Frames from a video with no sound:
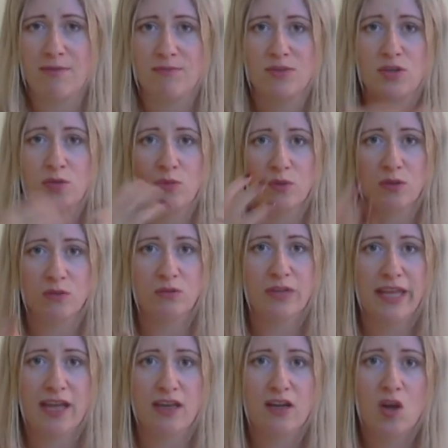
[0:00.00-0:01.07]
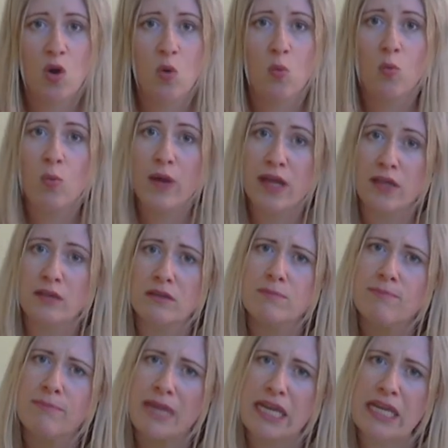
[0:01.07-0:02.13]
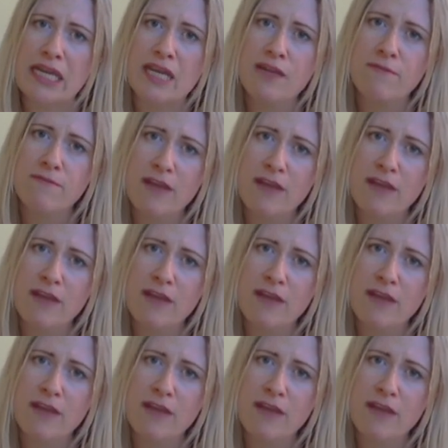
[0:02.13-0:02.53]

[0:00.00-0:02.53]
You will get well-meaning